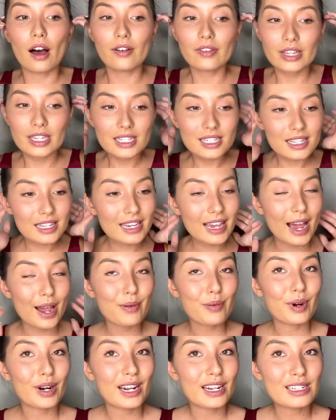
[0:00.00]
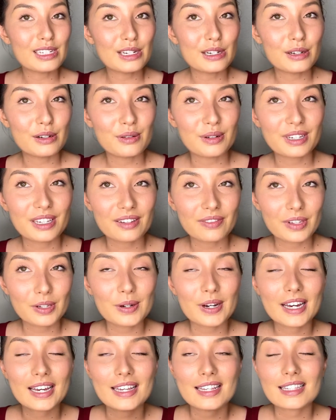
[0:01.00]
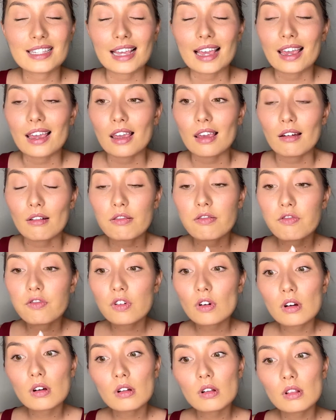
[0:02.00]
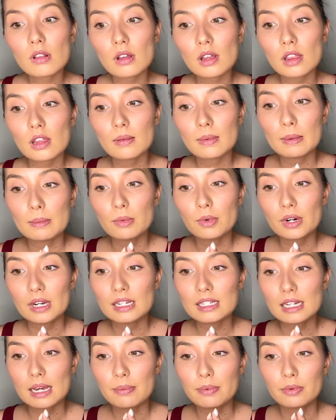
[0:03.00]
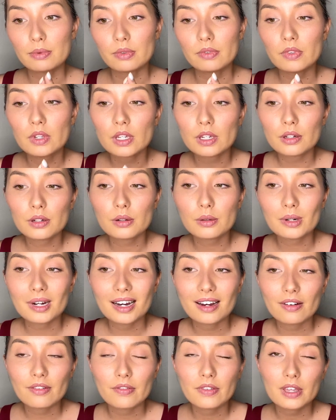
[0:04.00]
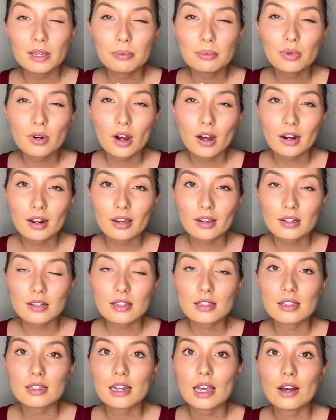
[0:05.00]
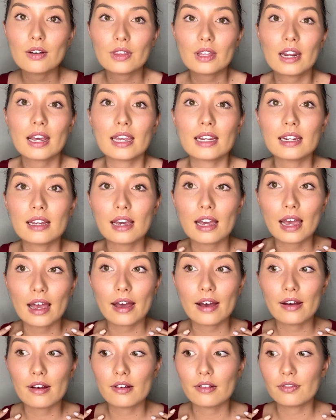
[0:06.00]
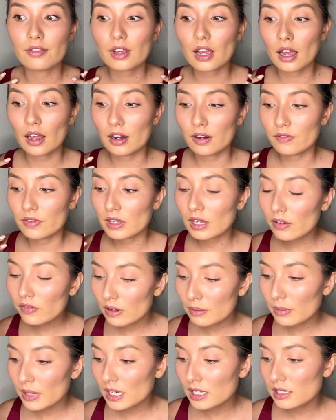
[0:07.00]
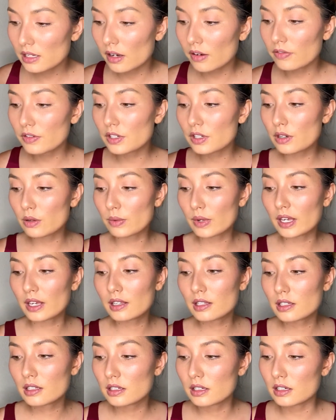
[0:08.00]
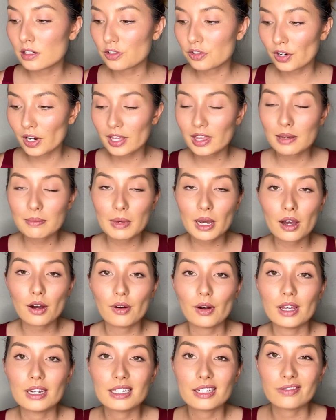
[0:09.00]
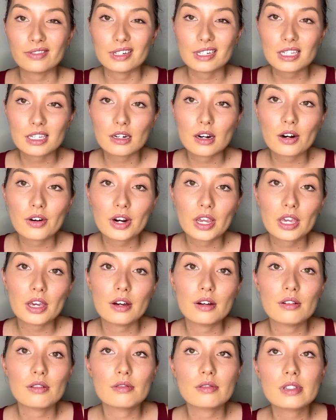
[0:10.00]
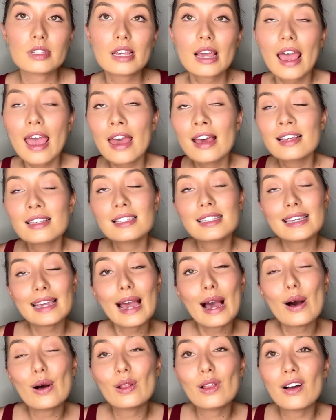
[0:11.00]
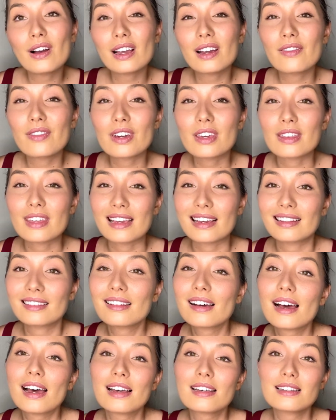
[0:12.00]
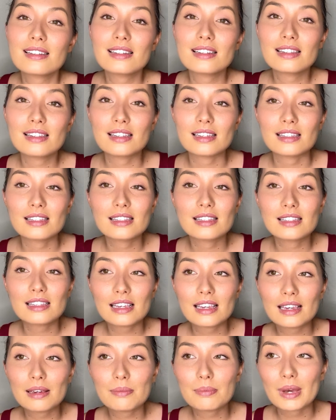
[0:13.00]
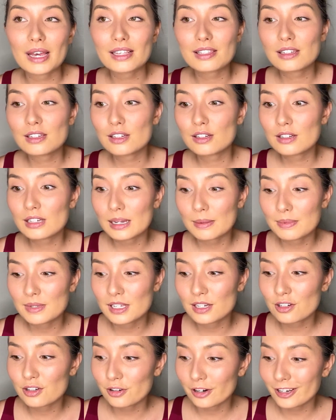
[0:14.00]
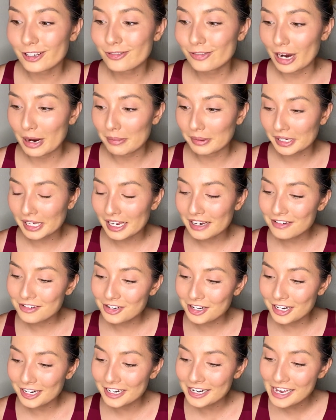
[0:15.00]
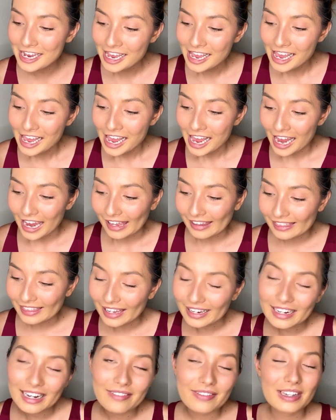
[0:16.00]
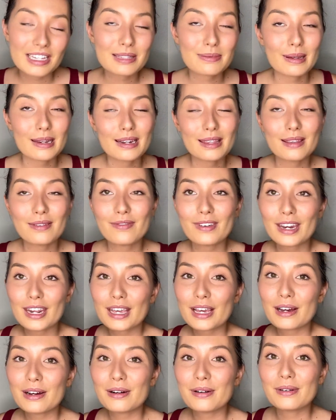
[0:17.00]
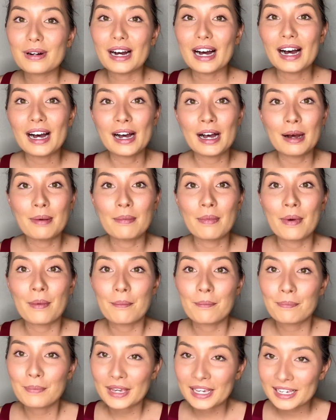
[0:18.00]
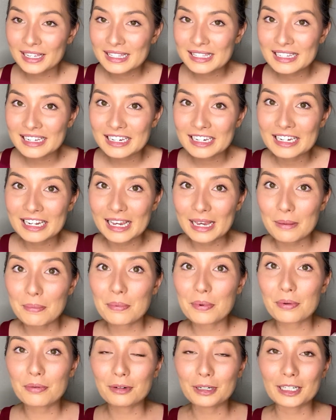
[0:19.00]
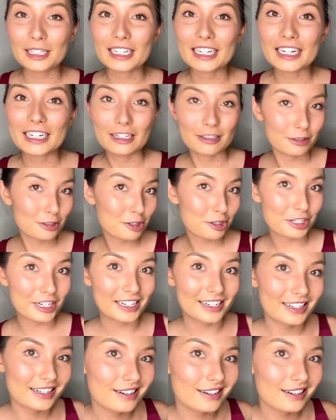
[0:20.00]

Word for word: obviously I wanted to give you guys a full, a little bit more in-depth review of the products now that I have kind of given myself two weeks to try them out in different scenarios, see how long everything lasts, see best tips and tricks for application. And like I've explained in the video, um, biggest tip really or trick